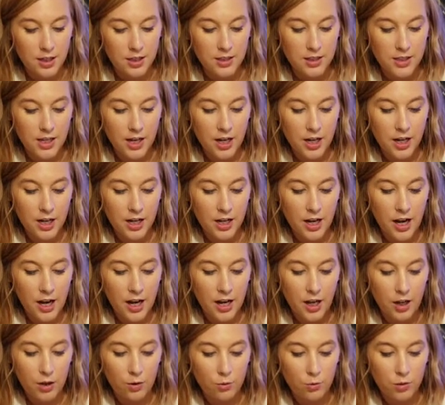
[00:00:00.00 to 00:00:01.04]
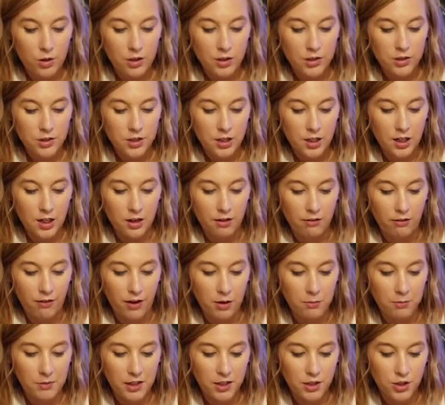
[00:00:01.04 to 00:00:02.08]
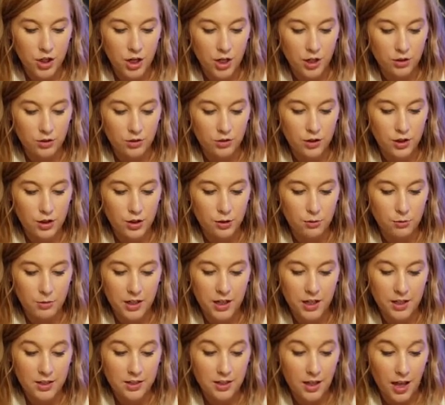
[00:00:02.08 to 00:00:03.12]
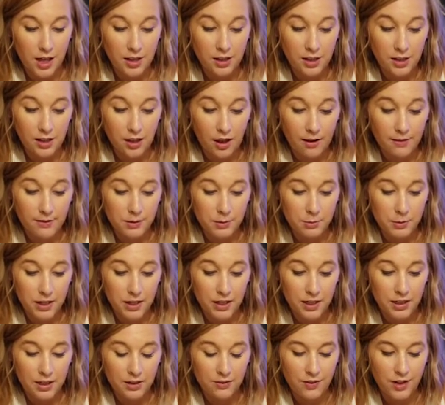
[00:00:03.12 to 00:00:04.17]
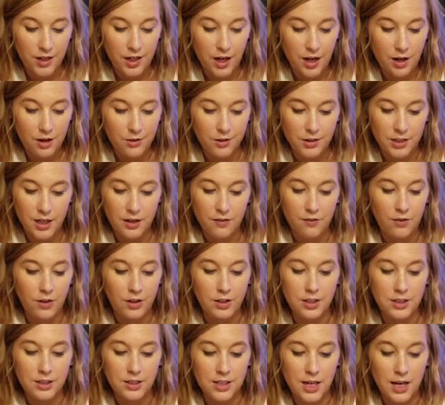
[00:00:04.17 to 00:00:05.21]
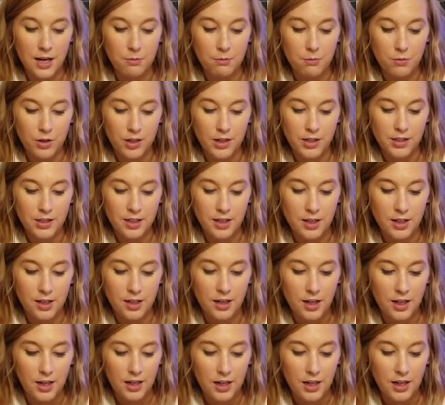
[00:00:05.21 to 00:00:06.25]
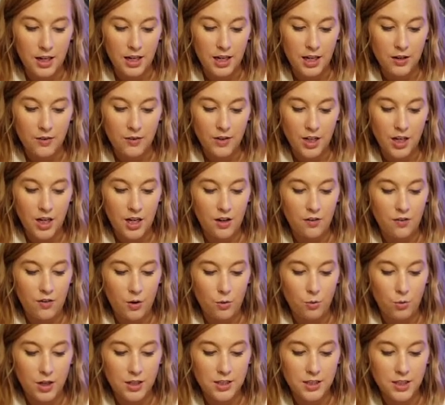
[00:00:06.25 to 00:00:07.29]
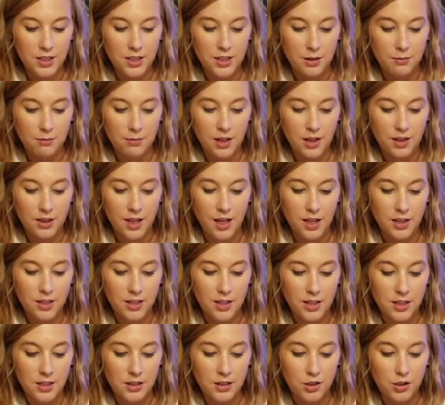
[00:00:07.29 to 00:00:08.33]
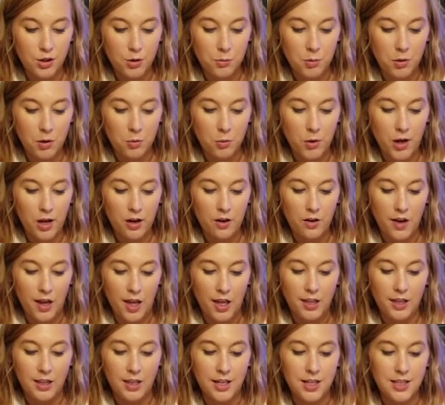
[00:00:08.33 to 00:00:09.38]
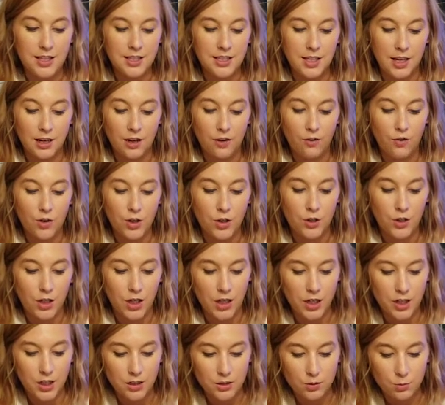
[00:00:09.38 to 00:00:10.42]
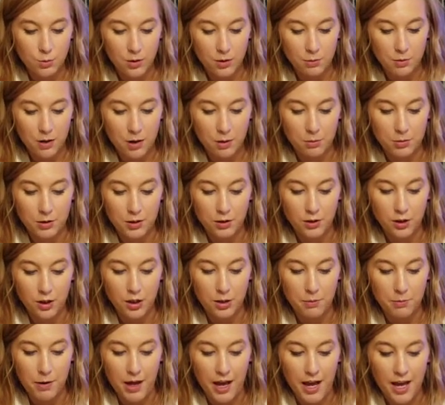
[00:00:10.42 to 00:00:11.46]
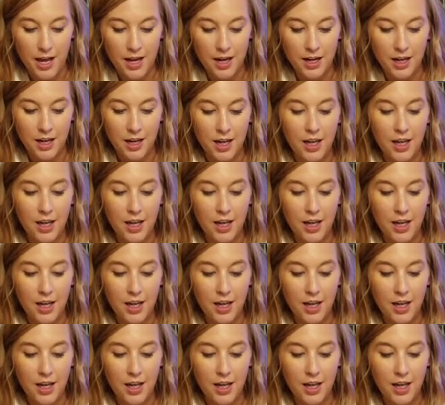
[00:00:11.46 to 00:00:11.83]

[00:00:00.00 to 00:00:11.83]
Derek and I want to start a family channel too, because Lila loves being in the videos, and for the same reason, even if it wasn't something that did super well, at least in a few years we'd be able to look back